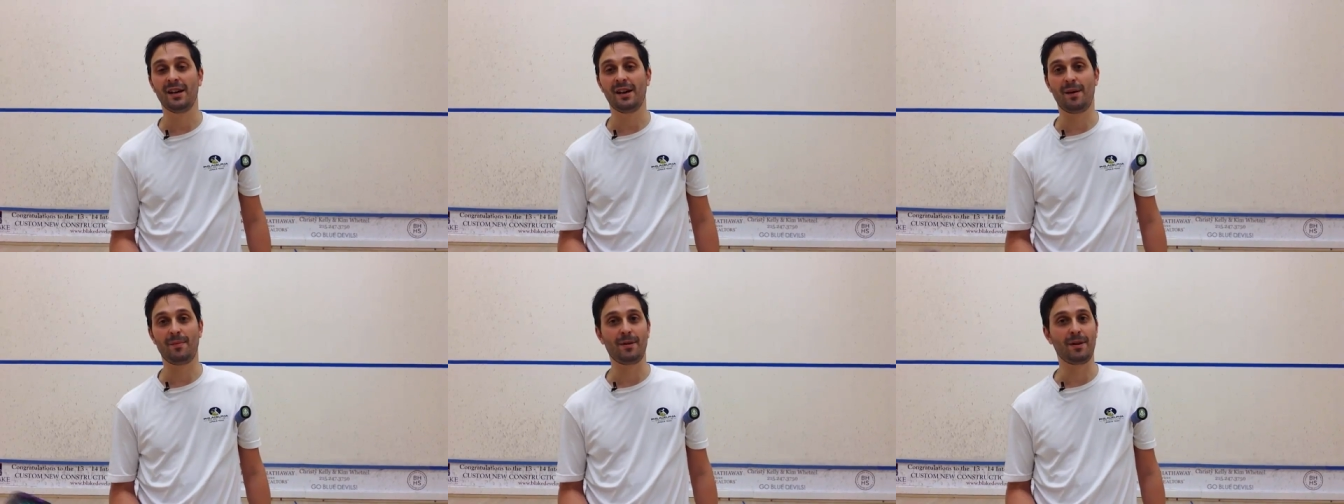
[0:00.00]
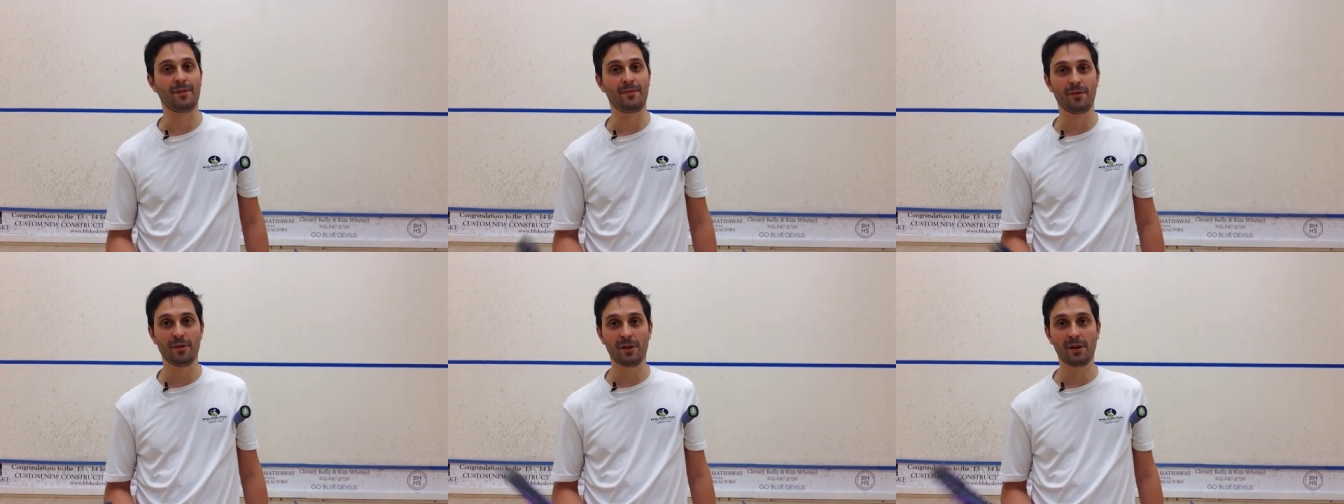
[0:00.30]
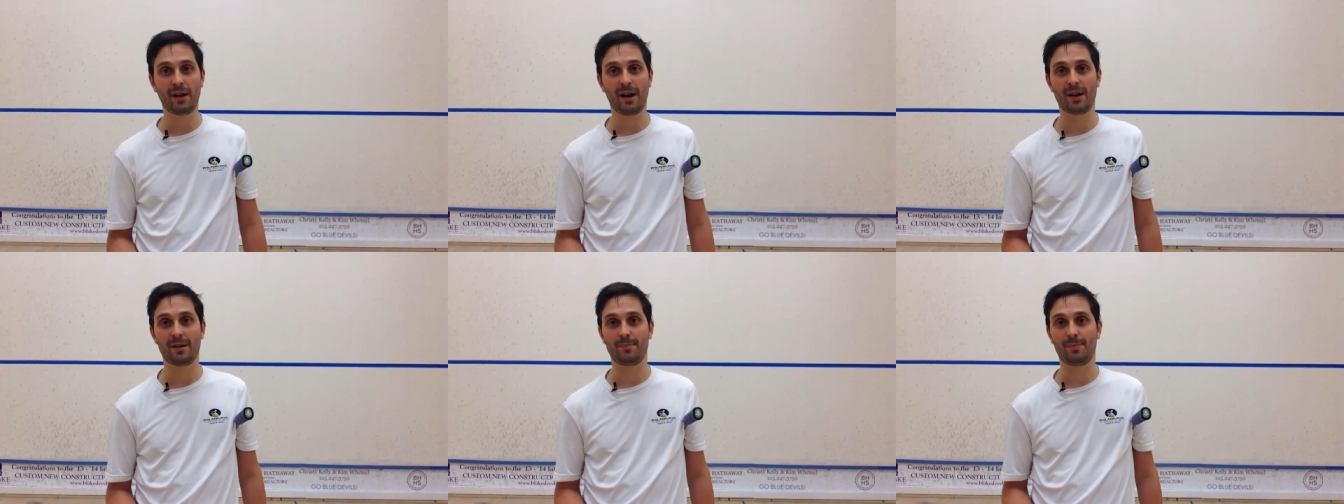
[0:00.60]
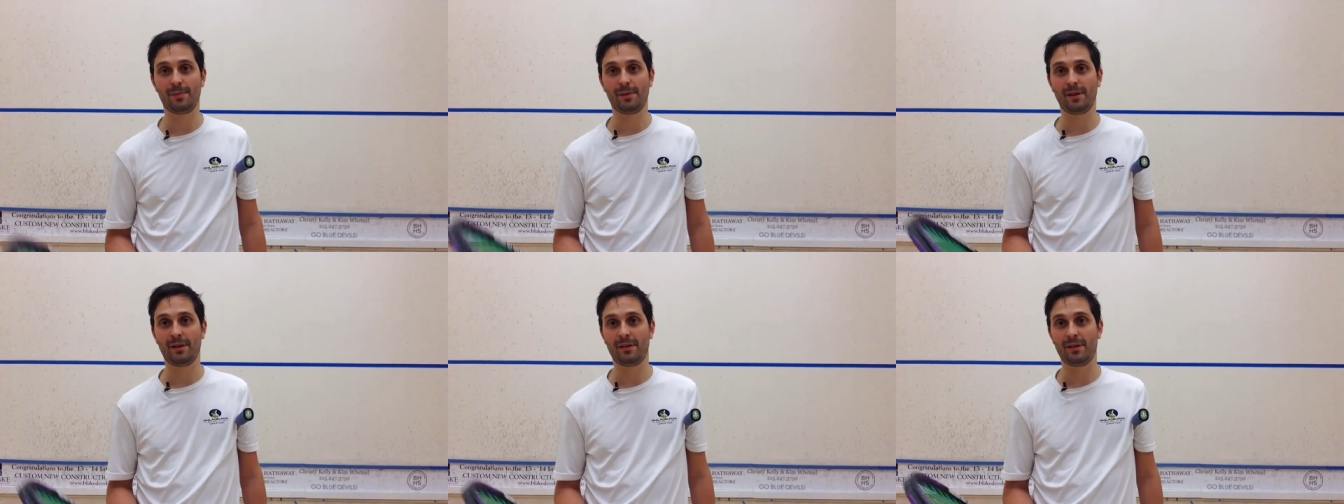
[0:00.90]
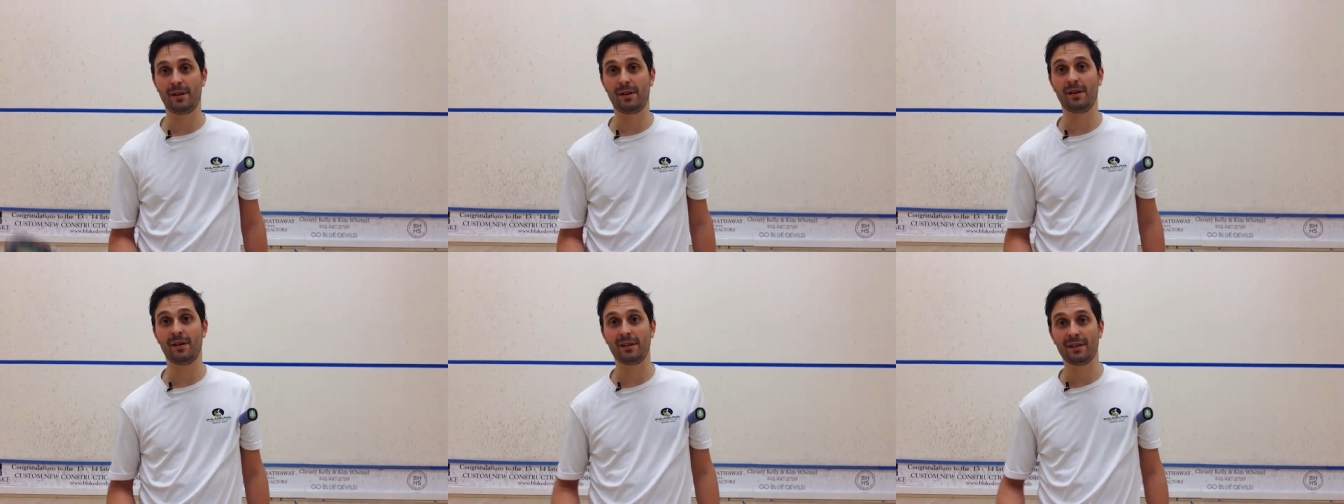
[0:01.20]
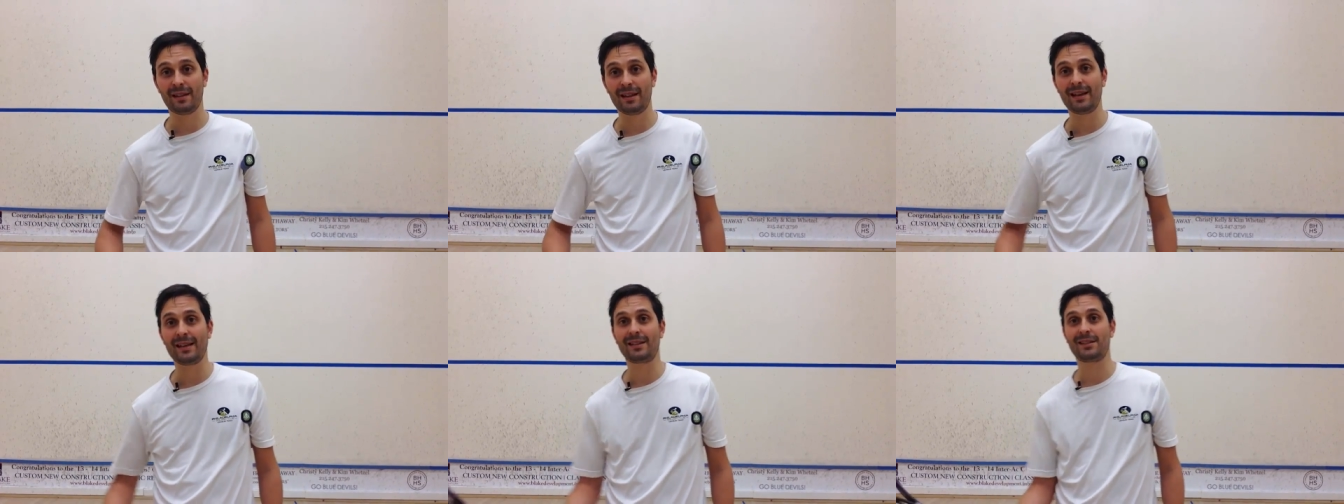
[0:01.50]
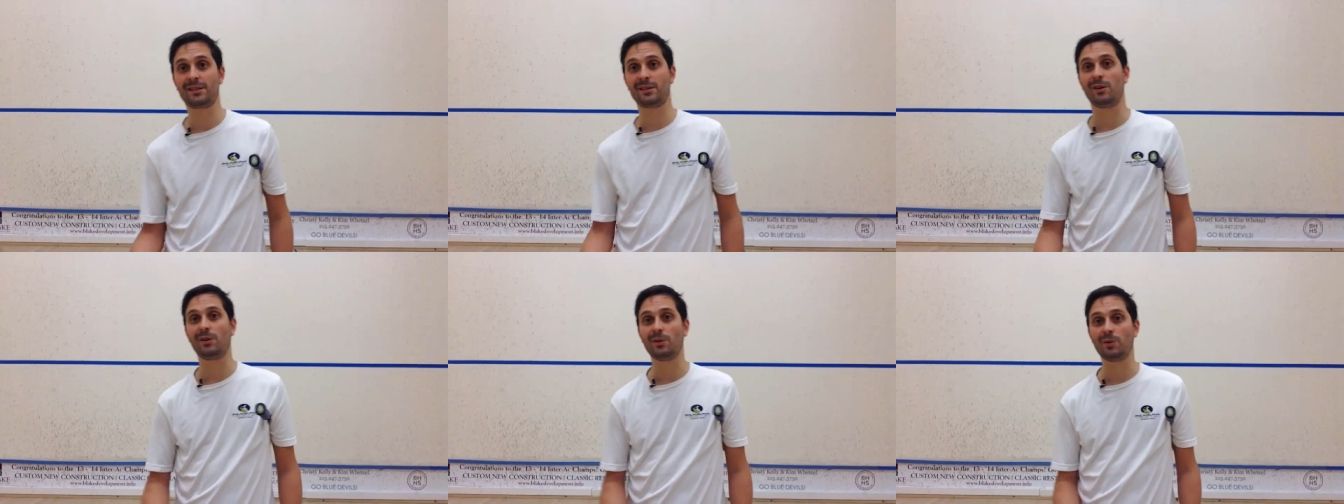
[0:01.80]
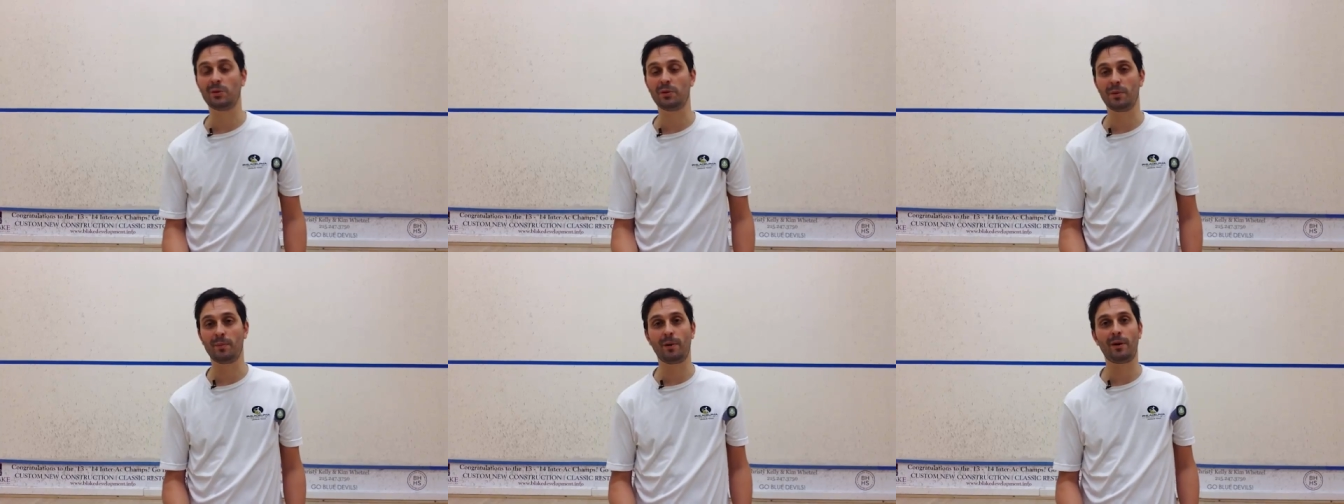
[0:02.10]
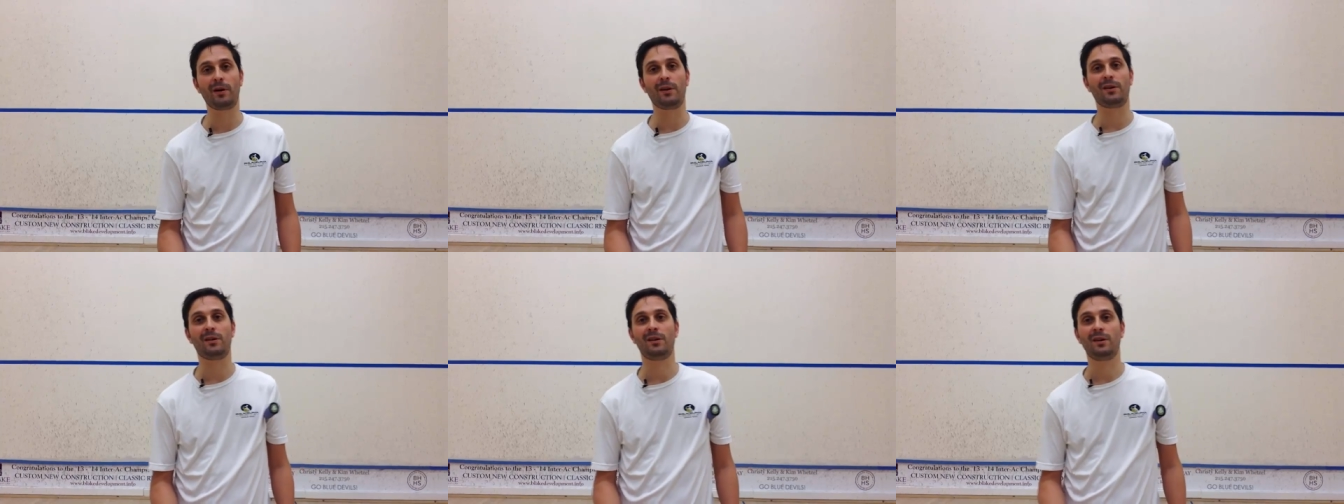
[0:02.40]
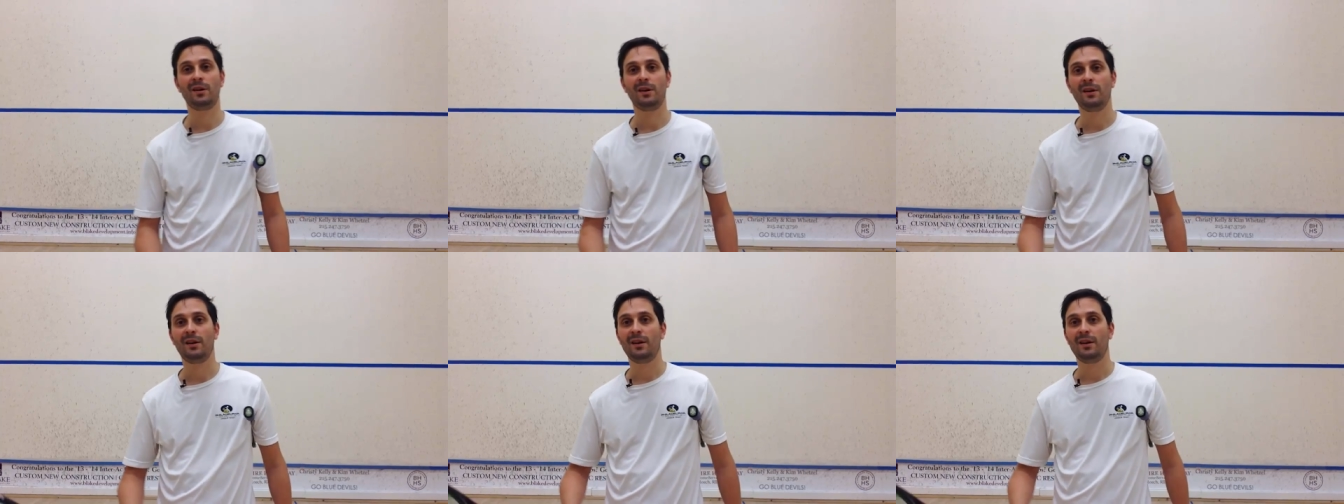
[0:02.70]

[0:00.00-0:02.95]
I mean, if you're a kind of player that likes to hold the ball